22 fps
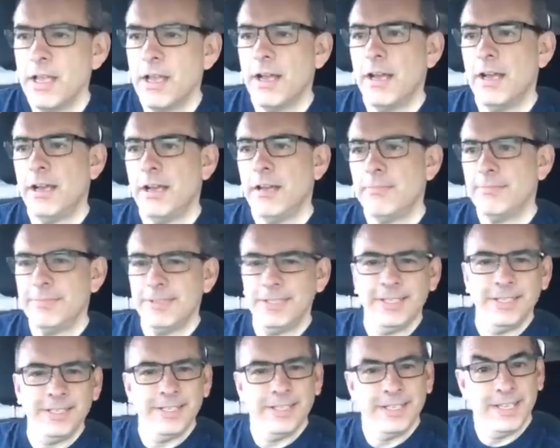a good one.
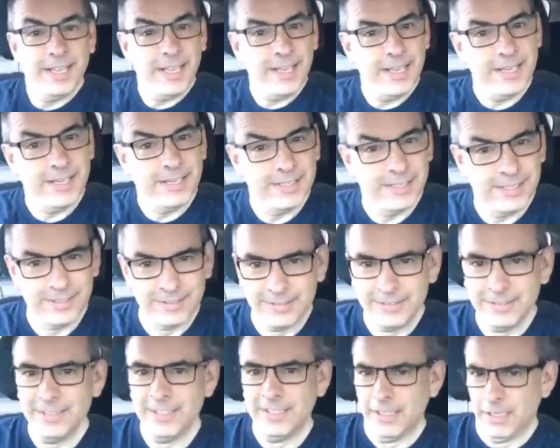
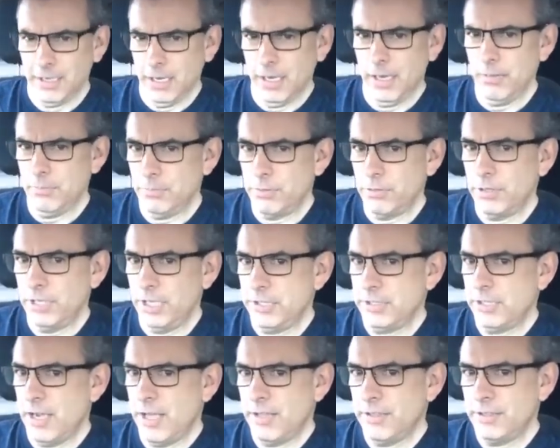Hey,
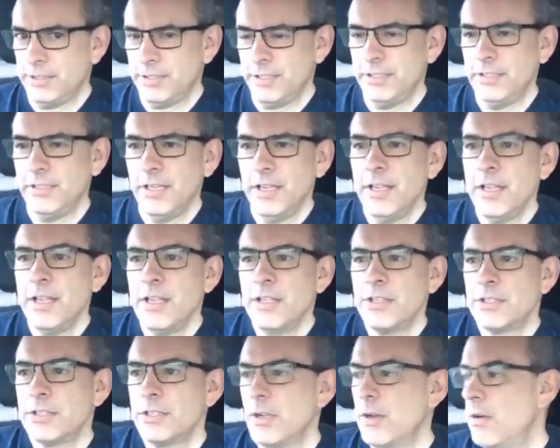I'm pretty
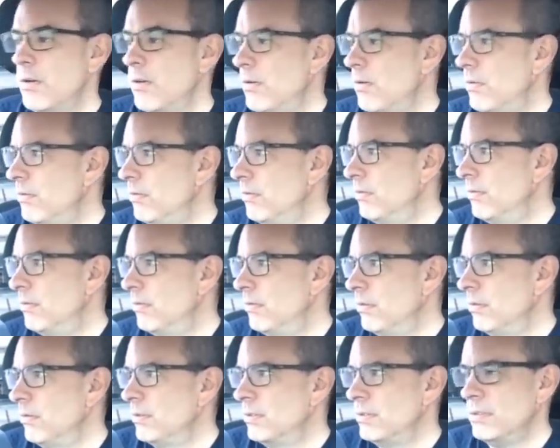talented.
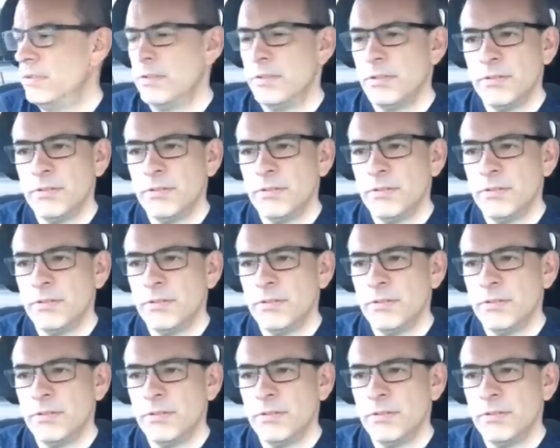So